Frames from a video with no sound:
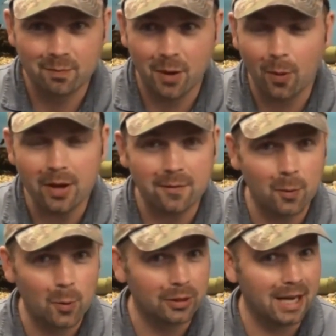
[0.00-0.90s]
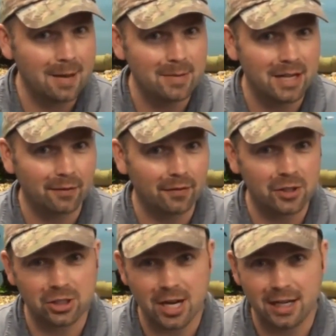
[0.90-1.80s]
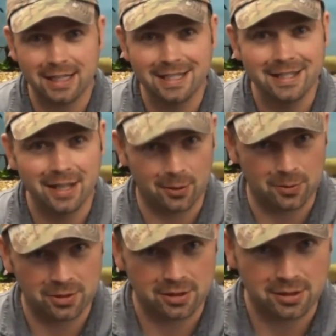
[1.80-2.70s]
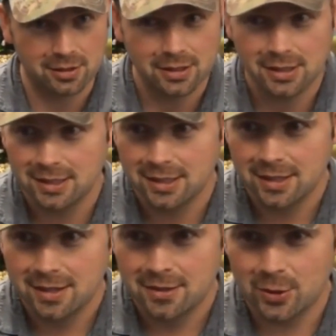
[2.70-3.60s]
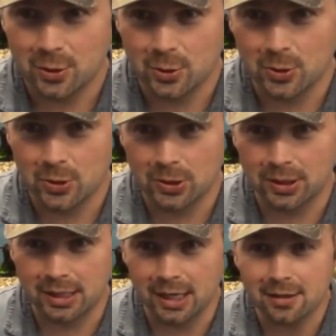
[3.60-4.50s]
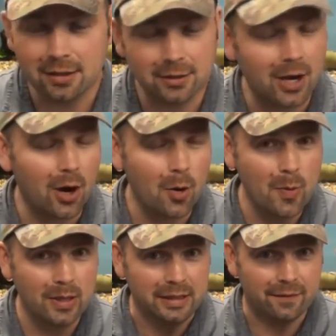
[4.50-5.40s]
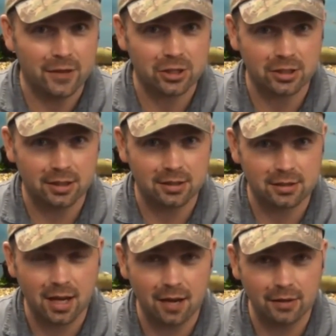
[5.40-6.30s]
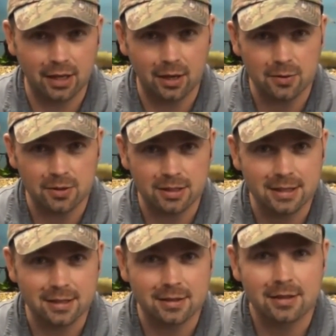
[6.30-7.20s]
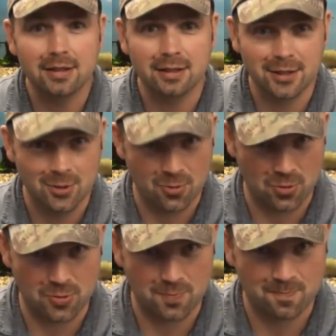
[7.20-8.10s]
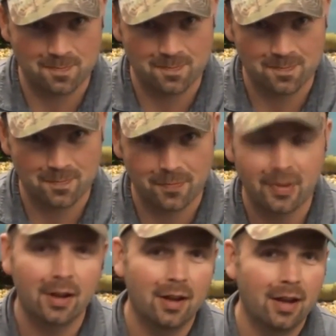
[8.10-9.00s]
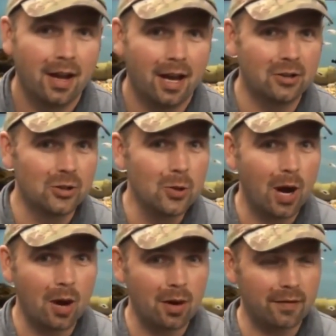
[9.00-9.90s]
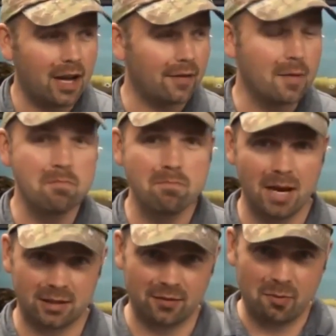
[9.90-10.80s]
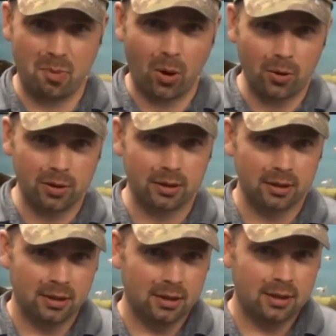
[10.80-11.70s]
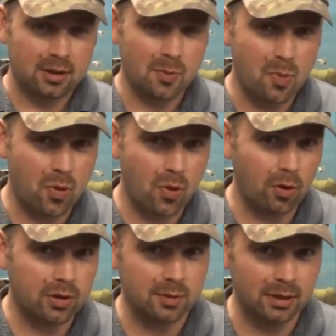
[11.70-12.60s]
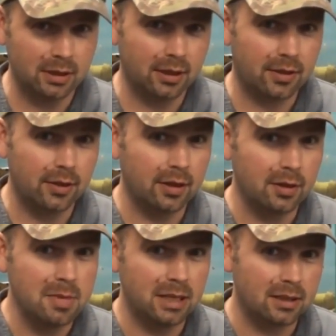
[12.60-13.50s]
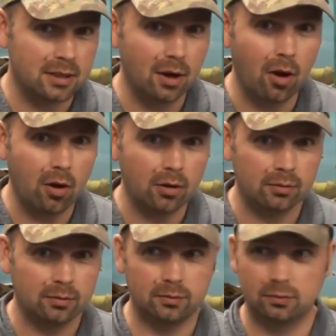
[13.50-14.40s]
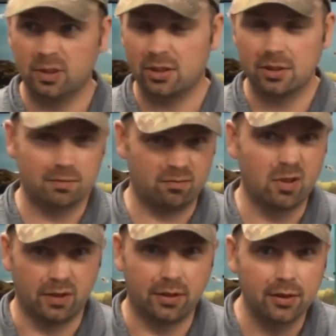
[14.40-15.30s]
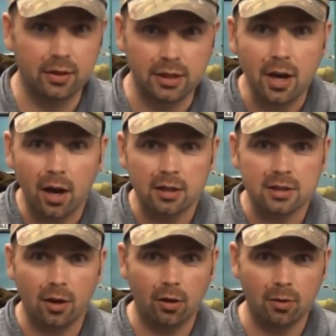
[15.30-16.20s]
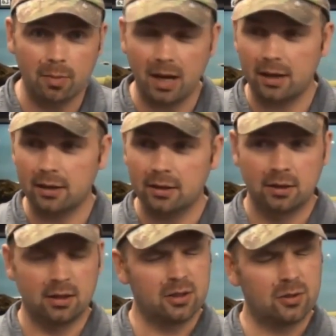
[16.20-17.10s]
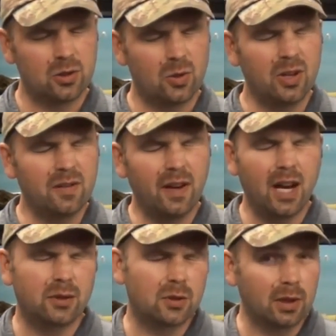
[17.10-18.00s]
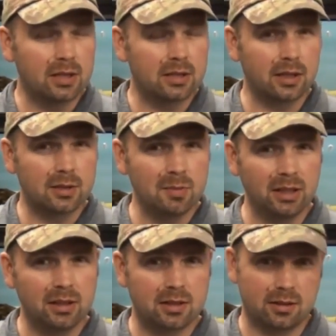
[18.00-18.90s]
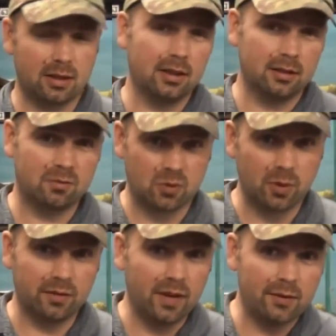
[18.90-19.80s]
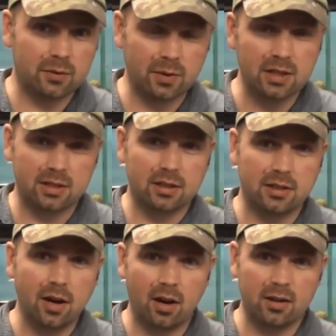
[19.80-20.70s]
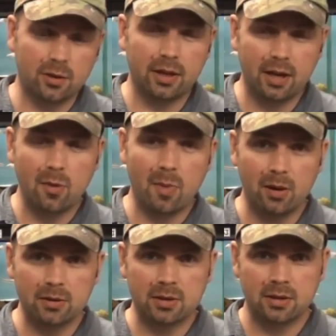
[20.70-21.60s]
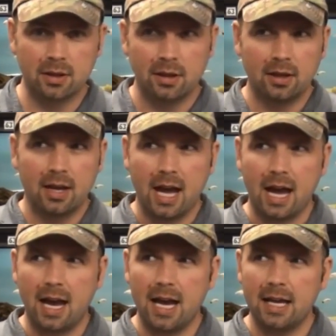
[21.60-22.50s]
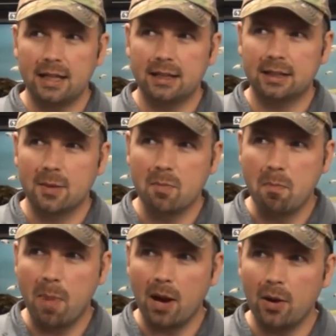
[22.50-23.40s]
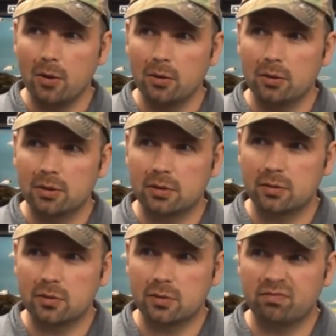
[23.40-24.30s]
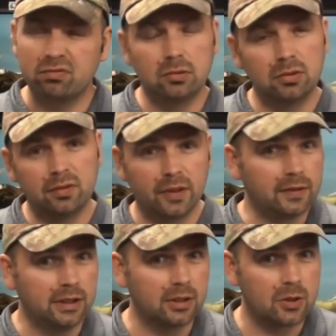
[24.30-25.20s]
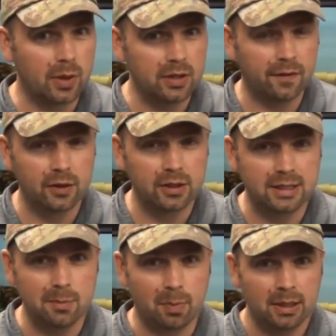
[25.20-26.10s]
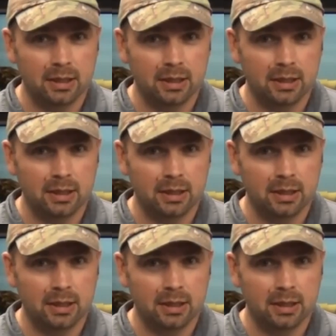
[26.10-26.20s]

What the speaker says: My wife won't let me have a fish tank in the house. So the answer to how many fish tanks do you have at your house is zero. I do, however, have a massive pond. It's approximately 30 meters long, which is roughly 30 yards long by 25 to 26 meters, again, 25 to 26 yards or thereabouts. And it's about 15 to 20 foot deep.